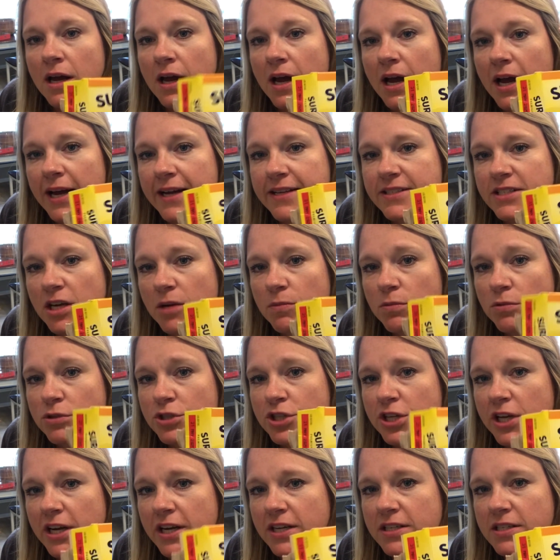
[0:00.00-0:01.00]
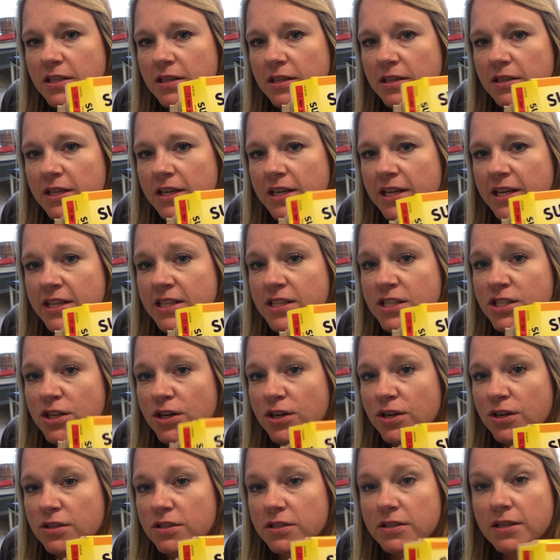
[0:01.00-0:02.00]
I double checked the
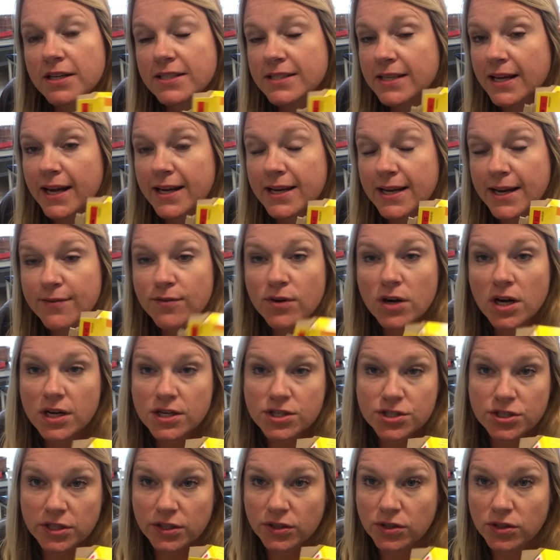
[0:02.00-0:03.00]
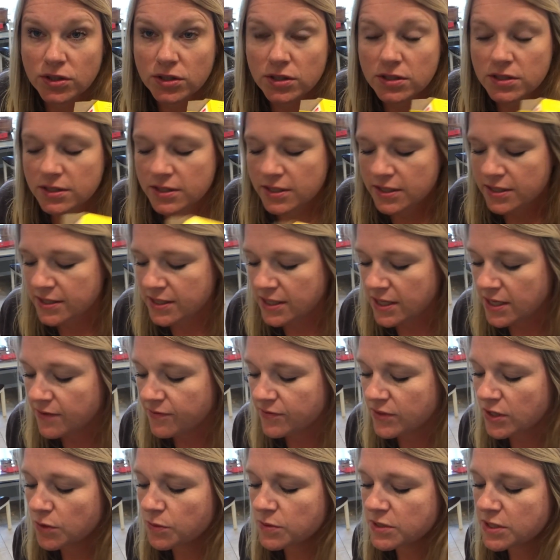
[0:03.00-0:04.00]
insert, because I had never actually looked to see if
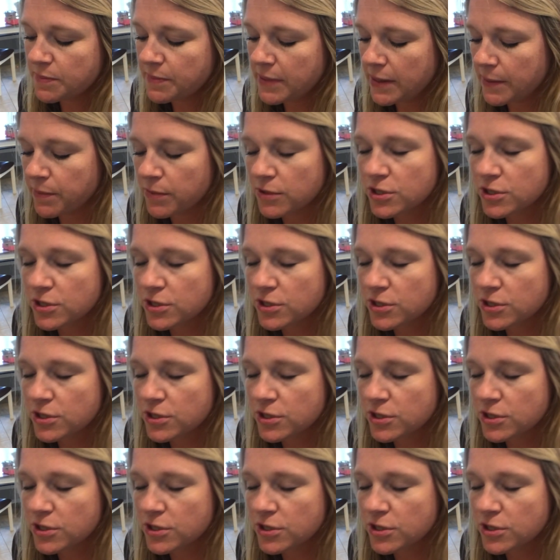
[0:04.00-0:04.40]
there was a pepper